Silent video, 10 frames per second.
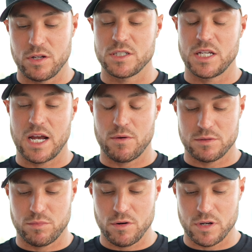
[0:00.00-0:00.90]
can see how it's
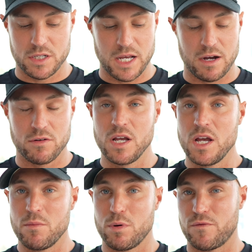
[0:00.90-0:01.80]
broken down.
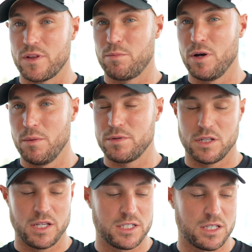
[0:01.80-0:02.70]
But for the purpose of
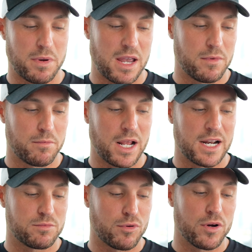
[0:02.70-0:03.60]
this, the payment plan
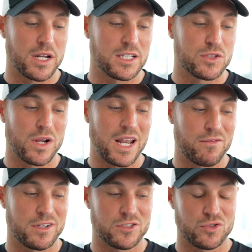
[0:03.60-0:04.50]
is broken into
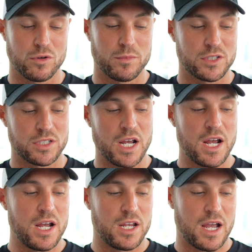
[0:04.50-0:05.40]
11 installments.
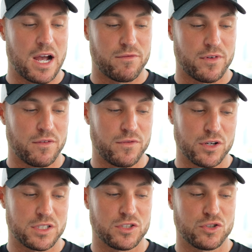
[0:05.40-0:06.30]
You have the
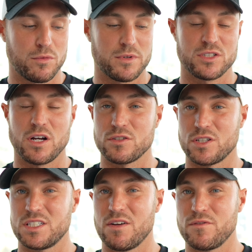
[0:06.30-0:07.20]
first installment starts on
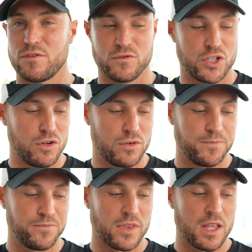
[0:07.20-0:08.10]
the 7th of June,
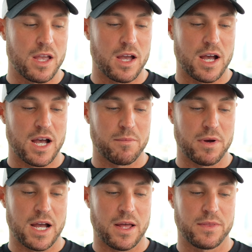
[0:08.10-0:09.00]

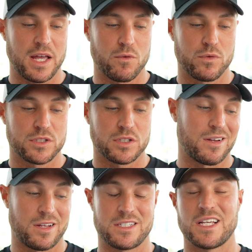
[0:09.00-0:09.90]
and that was,
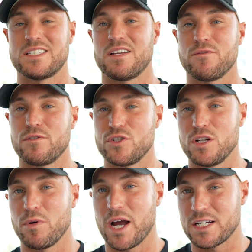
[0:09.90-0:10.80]
it says 7th of June,
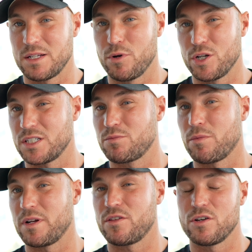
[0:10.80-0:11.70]
but I actually purchased
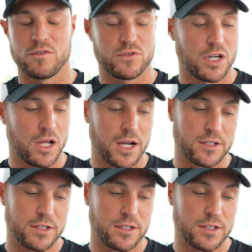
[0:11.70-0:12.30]
probably 3rd of July,